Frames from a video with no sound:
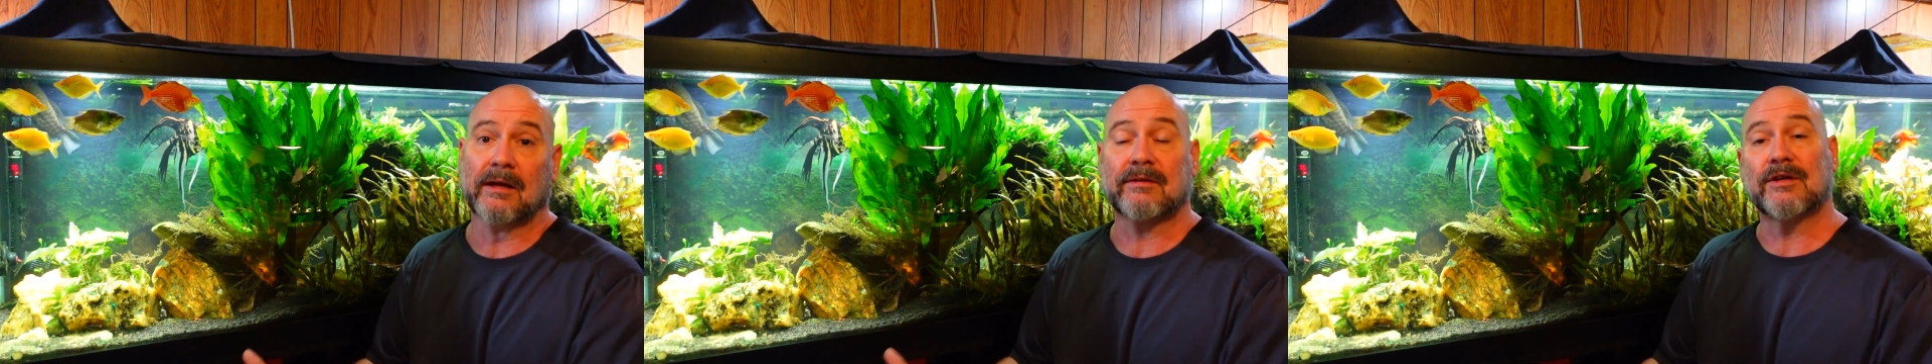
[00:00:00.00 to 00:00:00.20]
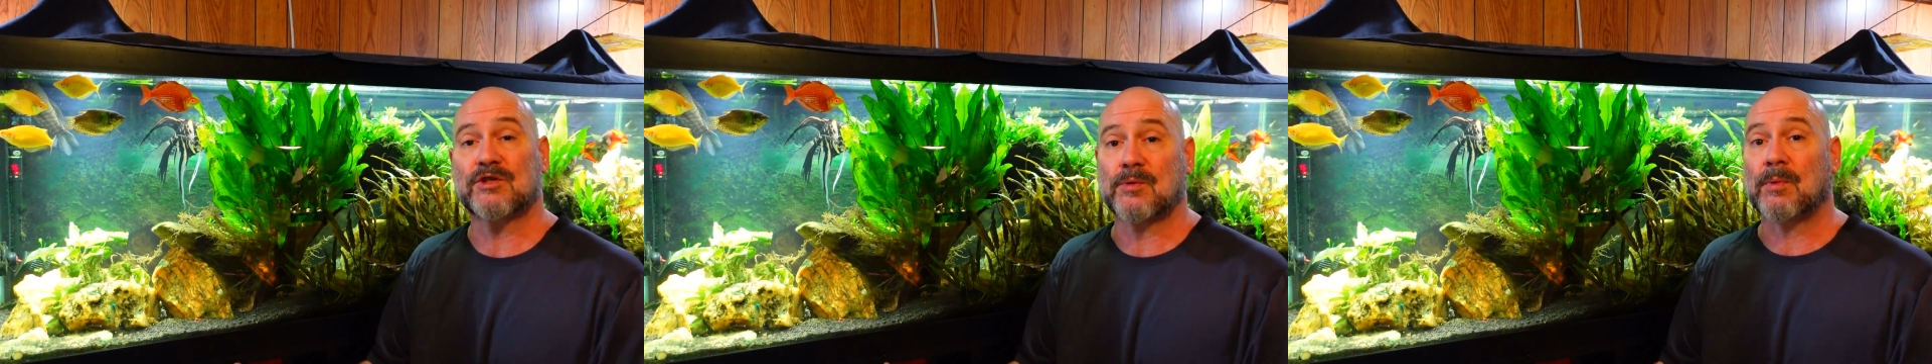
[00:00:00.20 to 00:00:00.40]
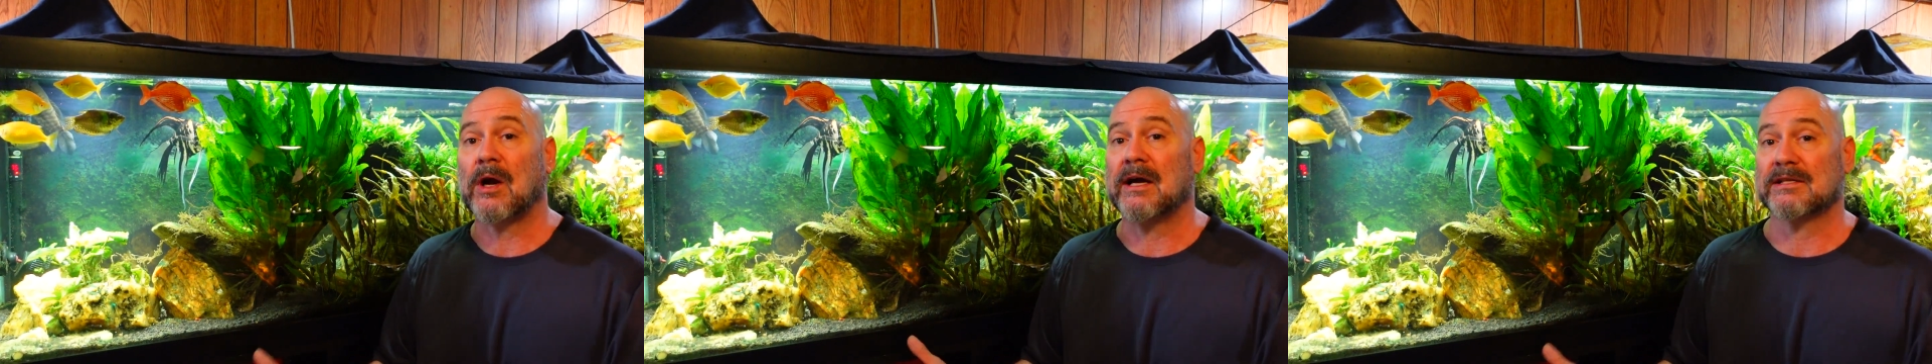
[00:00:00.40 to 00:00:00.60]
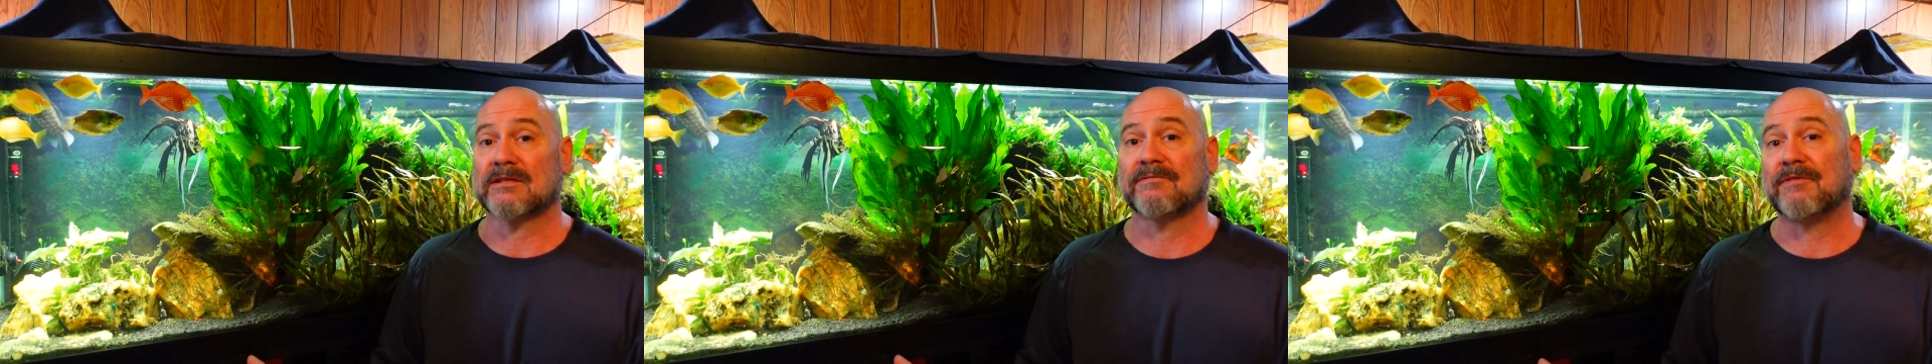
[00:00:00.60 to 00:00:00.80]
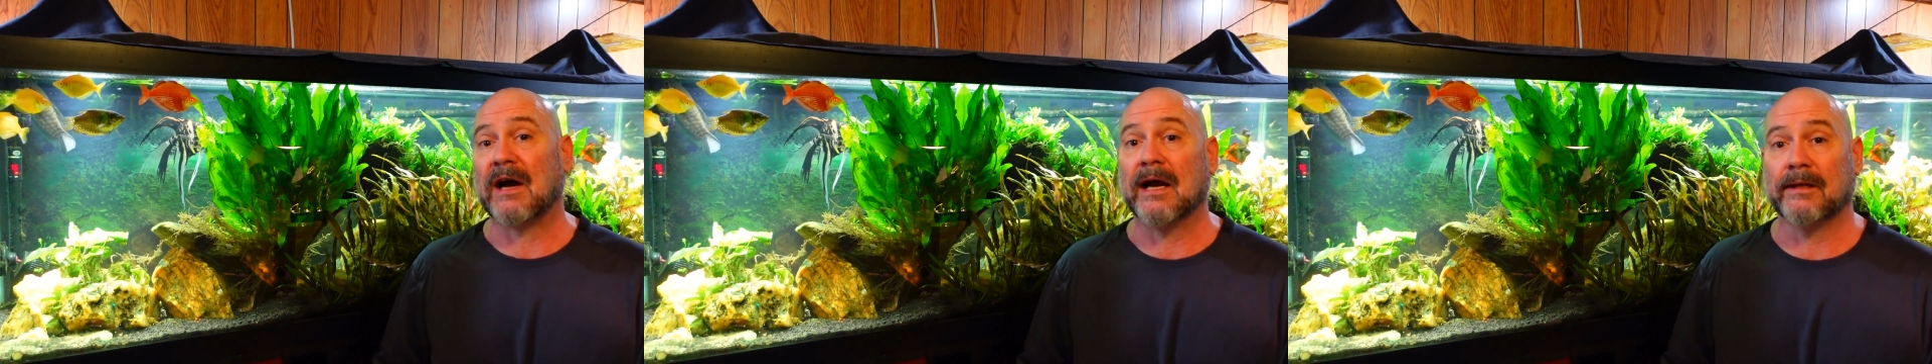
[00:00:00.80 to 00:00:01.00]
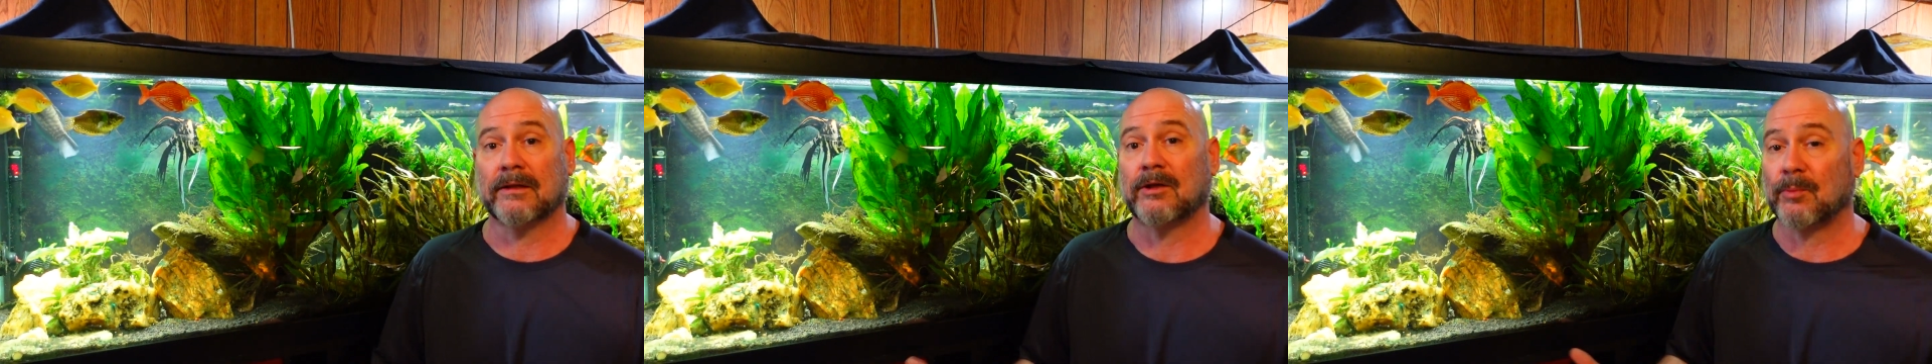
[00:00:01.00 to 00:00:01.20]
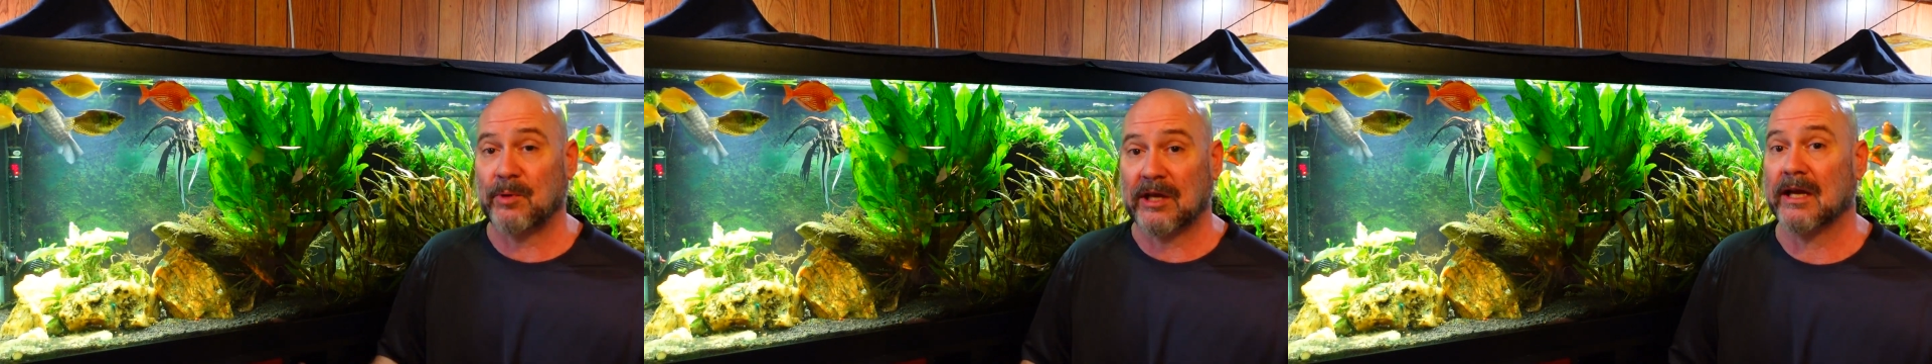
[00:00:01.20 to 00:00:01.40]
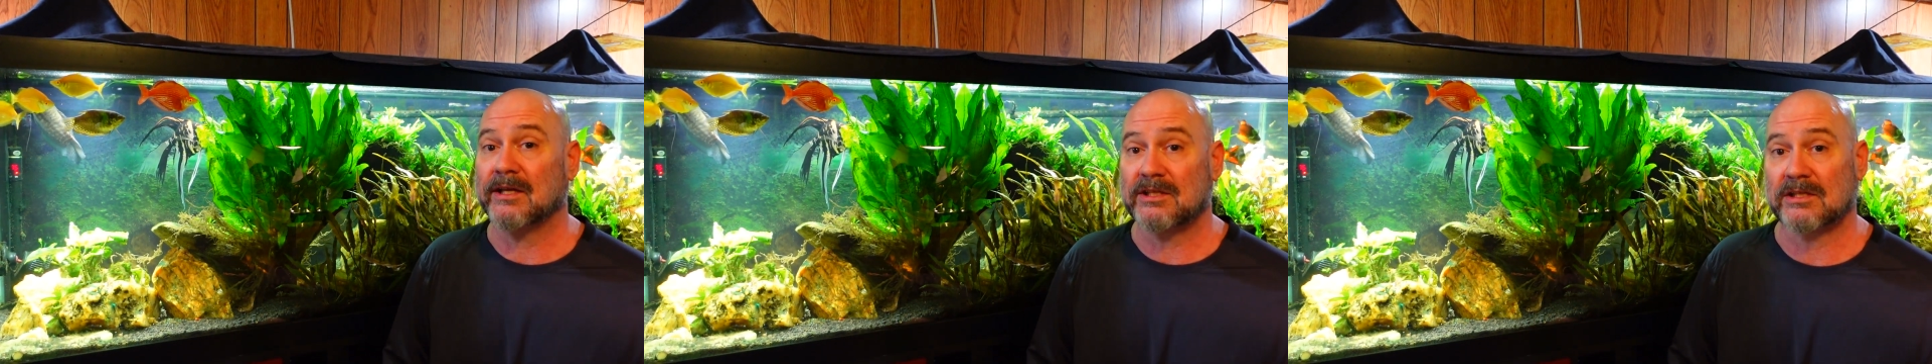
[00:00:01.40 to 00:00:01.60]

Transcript: they're surprised to find that their pH